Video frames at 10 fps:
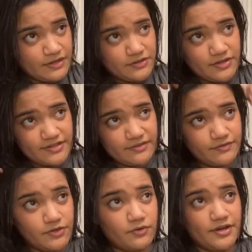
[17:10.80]
You guys have
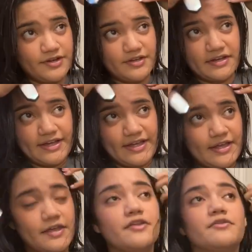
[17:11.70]
no idea. I
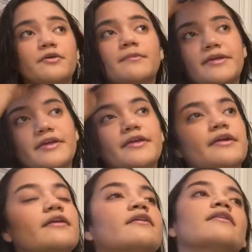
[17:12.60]
hate doing my
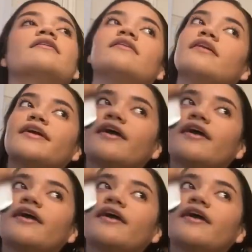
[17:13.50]
hair. Like,